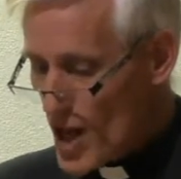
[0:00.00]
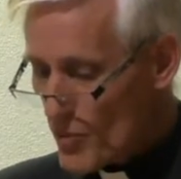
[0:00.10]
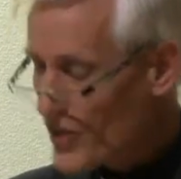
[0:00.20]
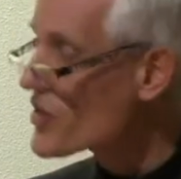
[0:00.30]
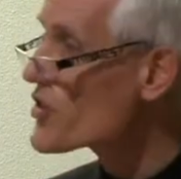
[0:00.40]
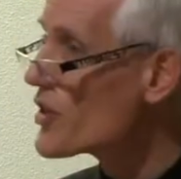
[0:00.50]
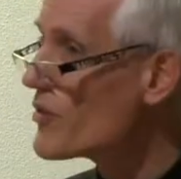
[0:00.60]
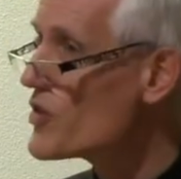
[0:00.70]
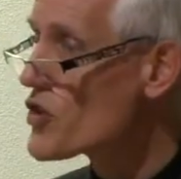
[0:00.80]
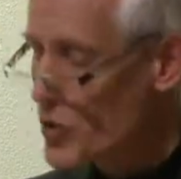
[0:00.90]
But the
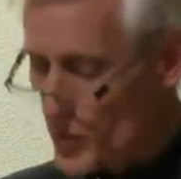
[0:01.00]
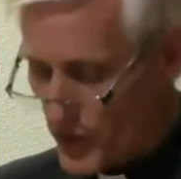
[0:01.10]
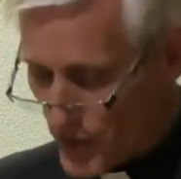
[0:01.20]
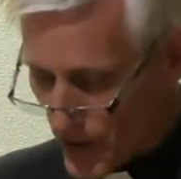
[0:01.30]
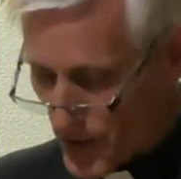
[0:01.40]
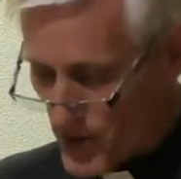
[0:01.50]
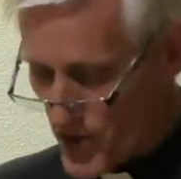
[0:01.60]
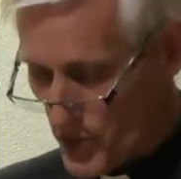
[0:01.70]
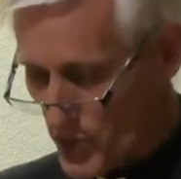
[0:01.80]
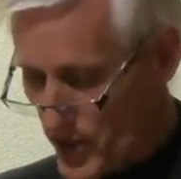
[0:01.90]
servant who
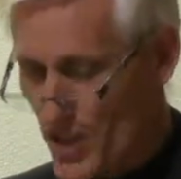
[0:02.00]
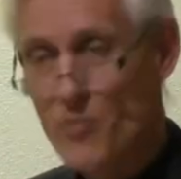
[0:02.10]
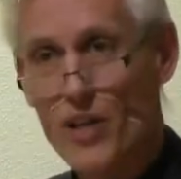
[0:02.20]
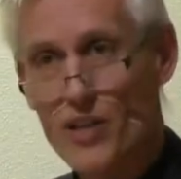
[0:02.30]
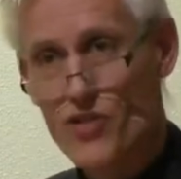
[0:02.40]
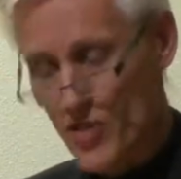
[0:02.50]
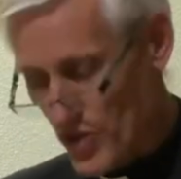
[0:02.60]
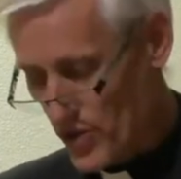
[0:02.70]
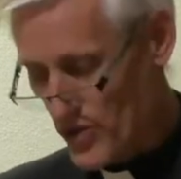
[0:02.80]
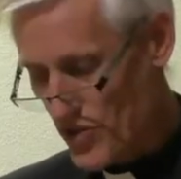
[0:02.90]
refused to put his master's
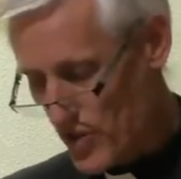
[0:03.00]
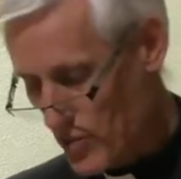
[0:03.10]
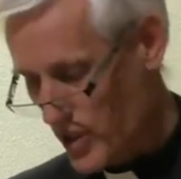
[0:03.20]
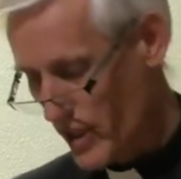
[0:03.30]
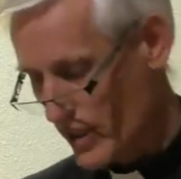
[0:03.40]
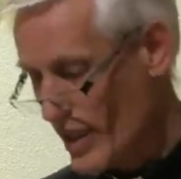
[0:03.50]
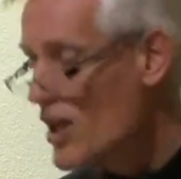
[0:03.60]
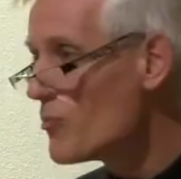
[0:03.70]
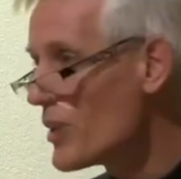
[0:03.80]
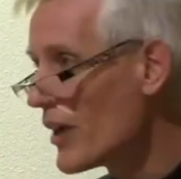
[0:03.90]
goods to work,
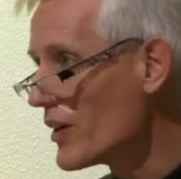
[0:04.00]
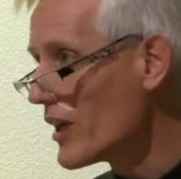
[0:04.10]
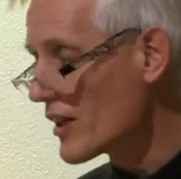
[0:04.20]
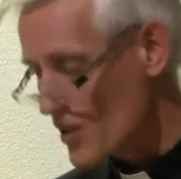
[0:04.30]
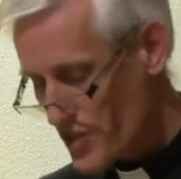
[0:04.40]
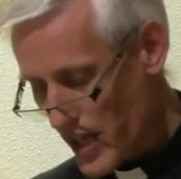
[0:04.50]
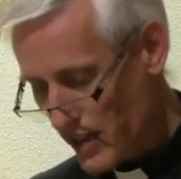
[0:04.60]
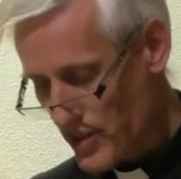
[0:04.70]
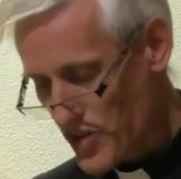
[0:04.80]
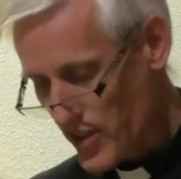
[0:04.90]
burying the
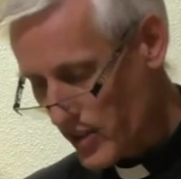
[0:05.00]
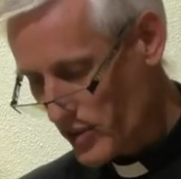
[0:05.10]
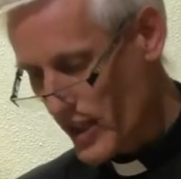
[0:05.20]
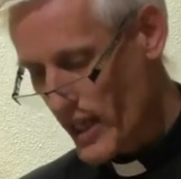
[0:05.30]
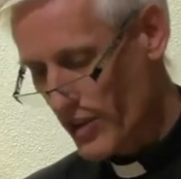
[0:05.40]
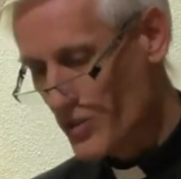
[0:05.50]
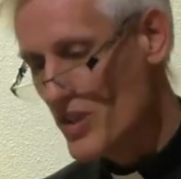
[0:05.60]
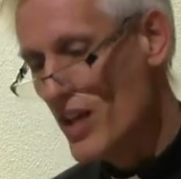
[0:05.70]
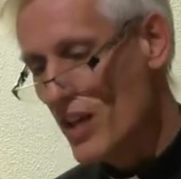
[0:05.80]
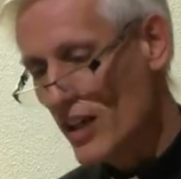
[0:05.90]
talents in the ground,
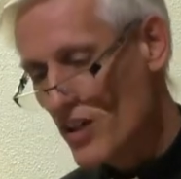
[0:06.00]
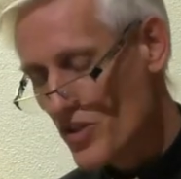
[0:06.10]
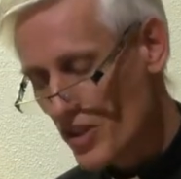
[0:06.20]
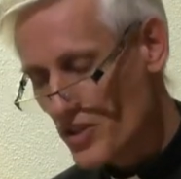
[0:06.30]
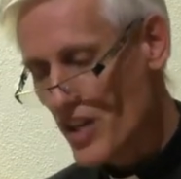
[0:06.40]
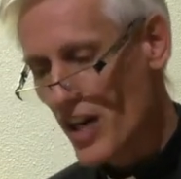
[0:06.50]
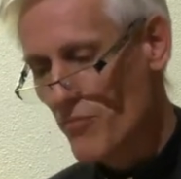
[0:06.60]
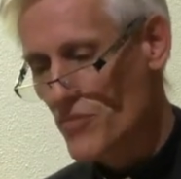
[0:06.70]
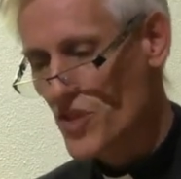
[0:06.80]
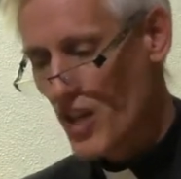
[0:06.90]
is
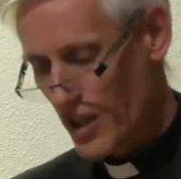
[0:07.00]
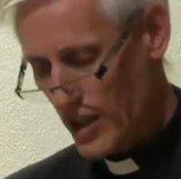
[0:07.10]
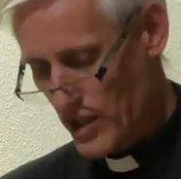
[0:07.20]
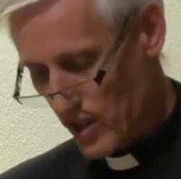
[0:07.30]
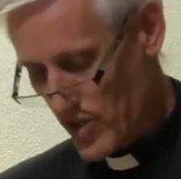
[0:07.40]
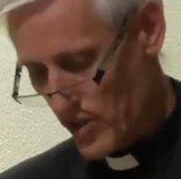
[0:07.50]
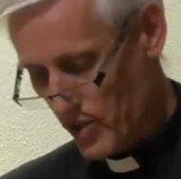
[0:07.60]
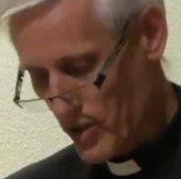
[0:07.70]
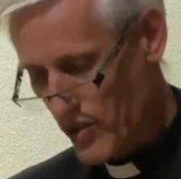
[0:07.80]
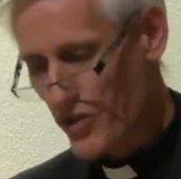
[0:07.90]
condemned and
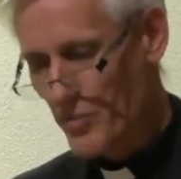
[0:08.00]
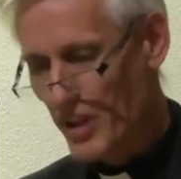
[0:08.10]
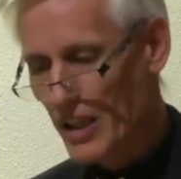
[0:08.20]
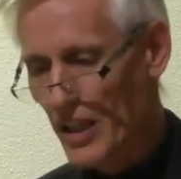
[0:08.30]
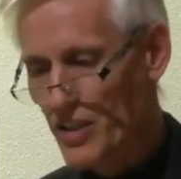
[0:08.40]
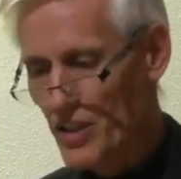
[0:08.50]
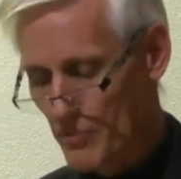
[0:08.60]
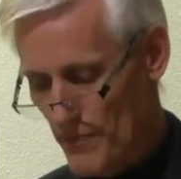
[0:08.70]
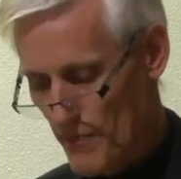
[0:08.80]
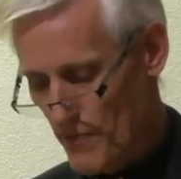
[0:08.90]
excluded from the kingdom.